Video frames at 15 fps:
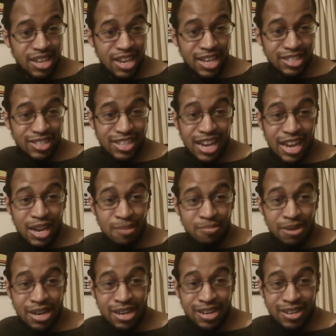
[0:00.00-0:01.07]
Inside a
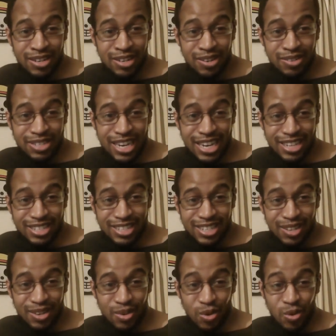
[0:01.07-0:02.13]
bar, no doubt,
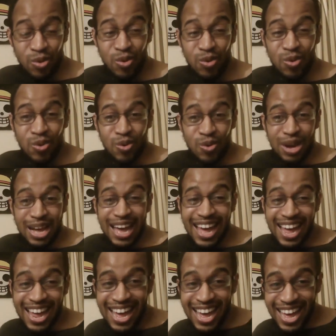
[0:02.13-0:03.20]
too. Ooh,
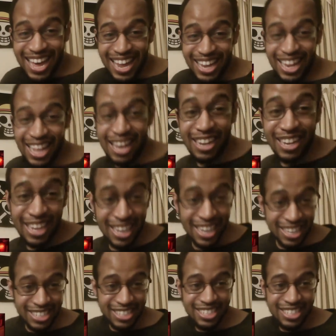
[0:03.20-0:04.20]
I like it.